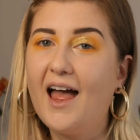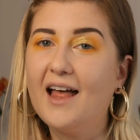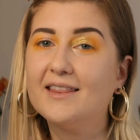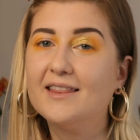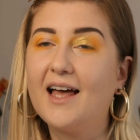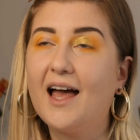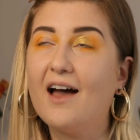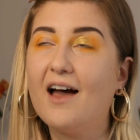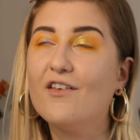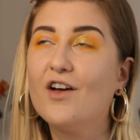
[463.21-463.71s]

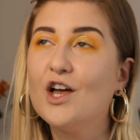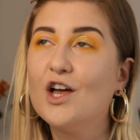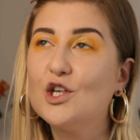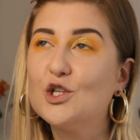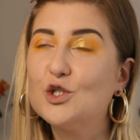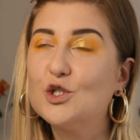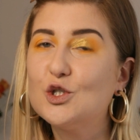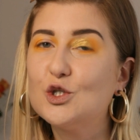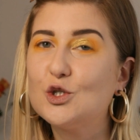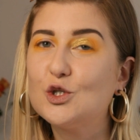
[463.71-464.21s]
And I have
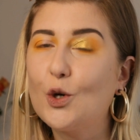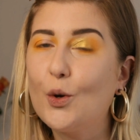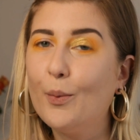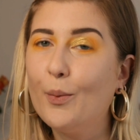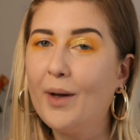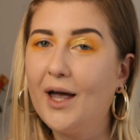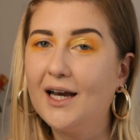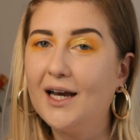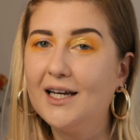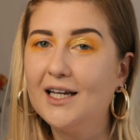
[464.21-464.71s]

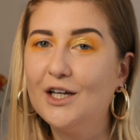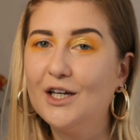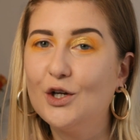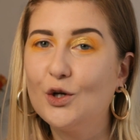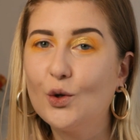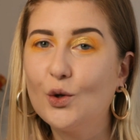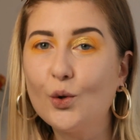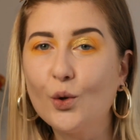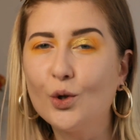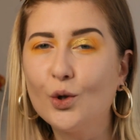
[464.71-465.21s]
so many
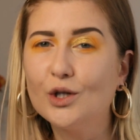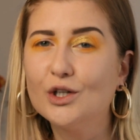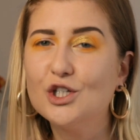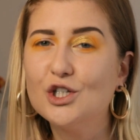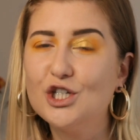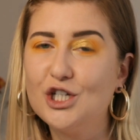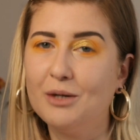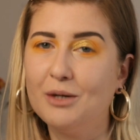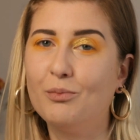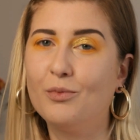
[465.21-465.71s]
gold
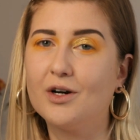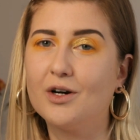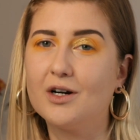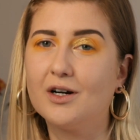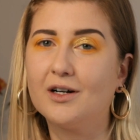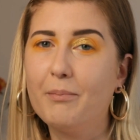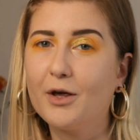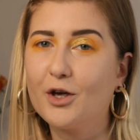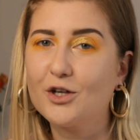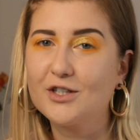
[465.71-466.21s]

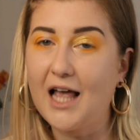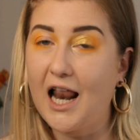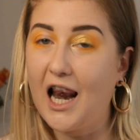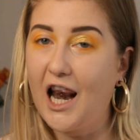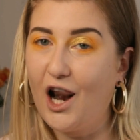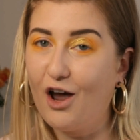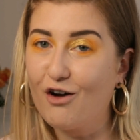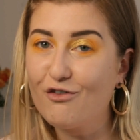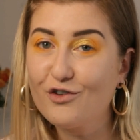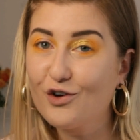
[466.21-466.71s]
shimmer because I
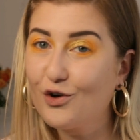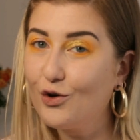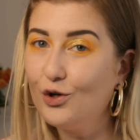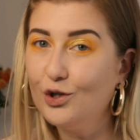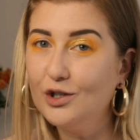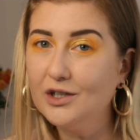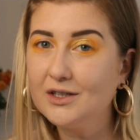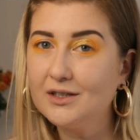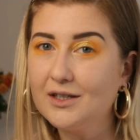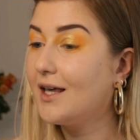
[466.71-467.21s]
love
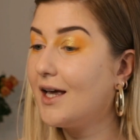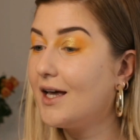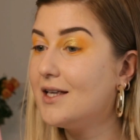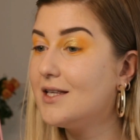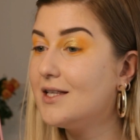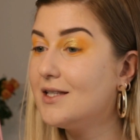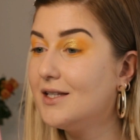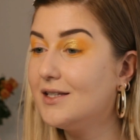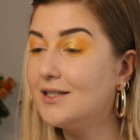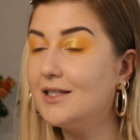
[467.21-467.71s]
gold.
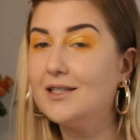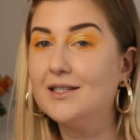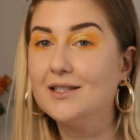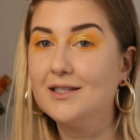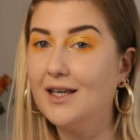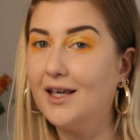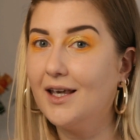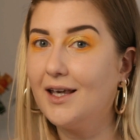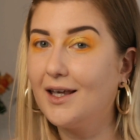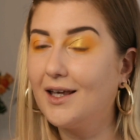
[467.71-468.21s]
Guys, this is
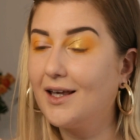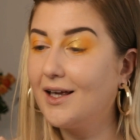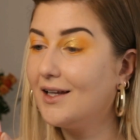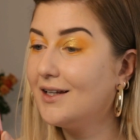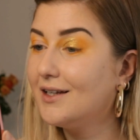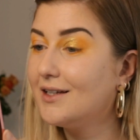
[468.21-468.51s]
sick.